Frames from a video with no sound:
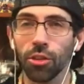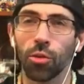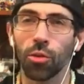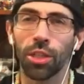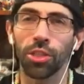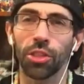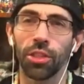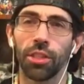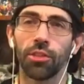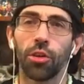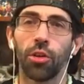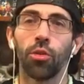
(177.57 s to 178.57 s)
The question
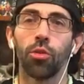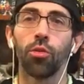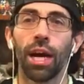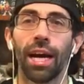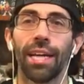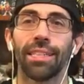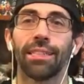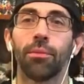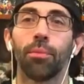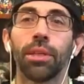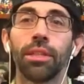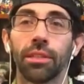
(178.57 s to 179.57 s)
is, who has
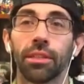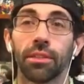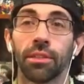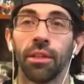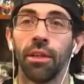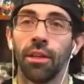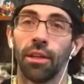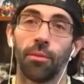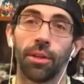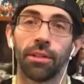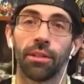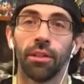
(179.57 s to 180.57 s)
the pieces? I
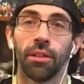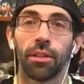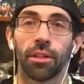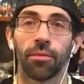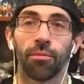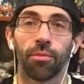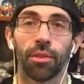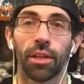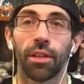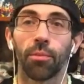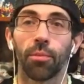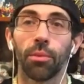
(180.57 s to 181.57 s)
mean, look,
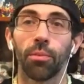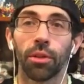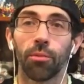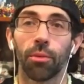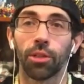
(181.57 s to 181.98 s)
I think people